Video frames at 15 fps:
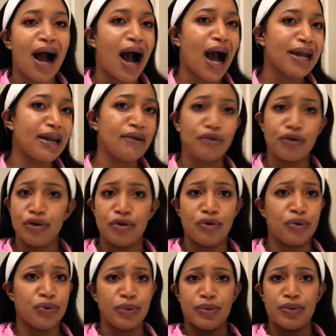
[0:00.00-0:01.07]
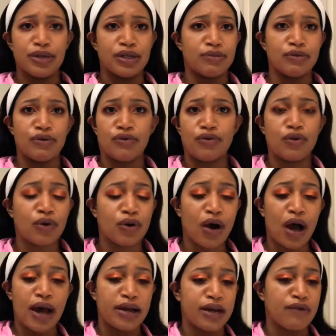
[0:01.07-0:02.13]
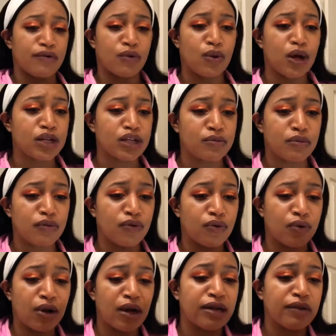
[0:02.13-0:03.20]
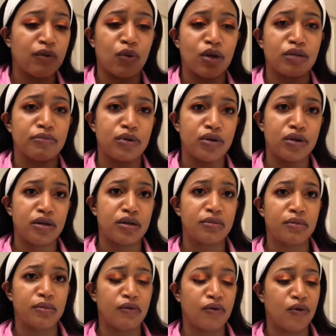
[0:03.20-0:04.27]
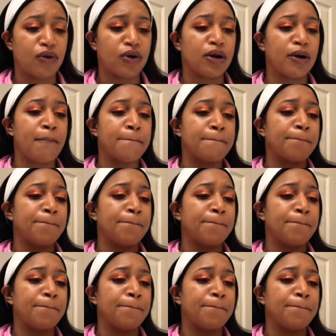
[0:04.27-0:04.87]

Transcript: I never knew who he was before. I had never watched him before. I'd never watched most of these people before.